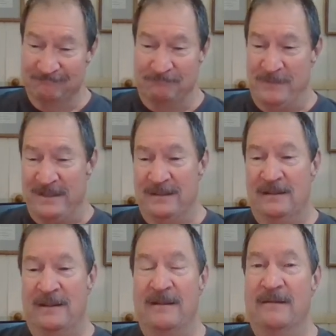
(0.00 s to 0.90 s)

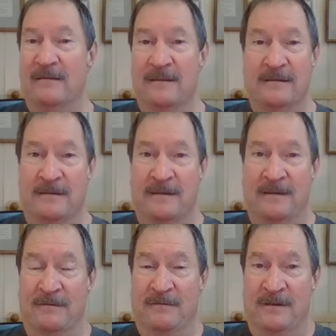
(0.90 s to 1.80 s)
basically
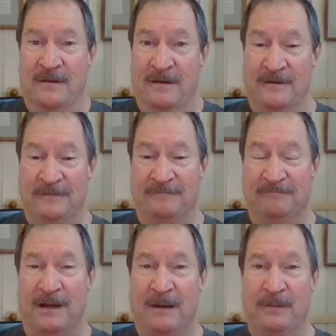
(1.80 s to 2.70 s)
the
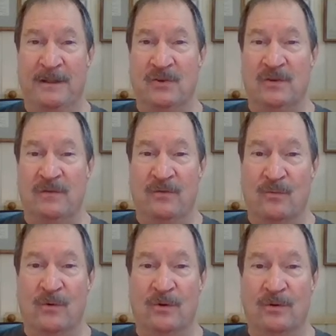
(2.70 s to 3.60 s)
population of the
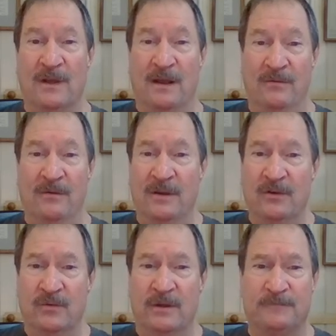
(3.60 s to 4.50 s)
world other than
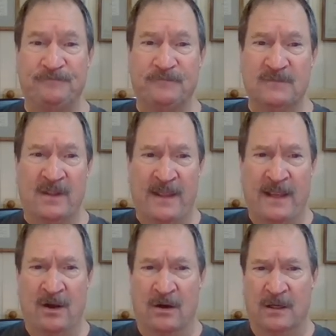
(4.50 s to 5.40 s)
Israel.
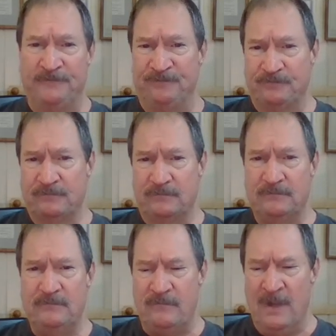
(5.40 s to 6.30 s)
They are
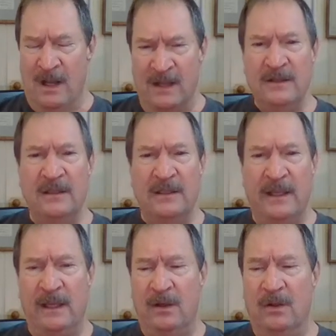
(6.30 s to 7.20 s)

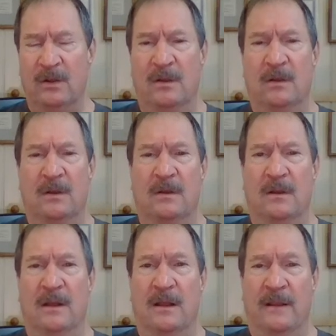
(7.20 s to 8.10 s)
unclean,
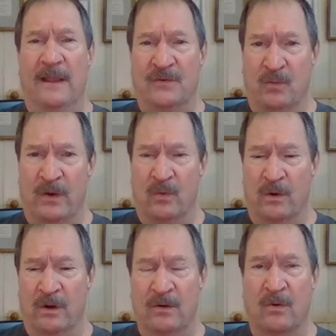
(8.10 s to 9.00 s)
that's one
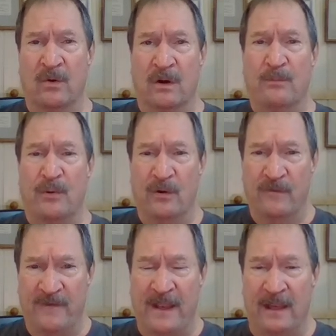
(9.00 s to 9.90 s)
word, or
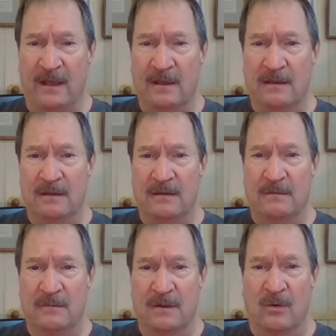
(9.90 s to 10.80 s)
profane,
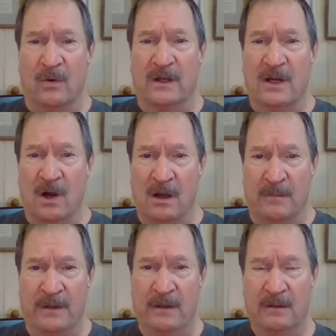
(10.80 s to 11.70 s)
or common.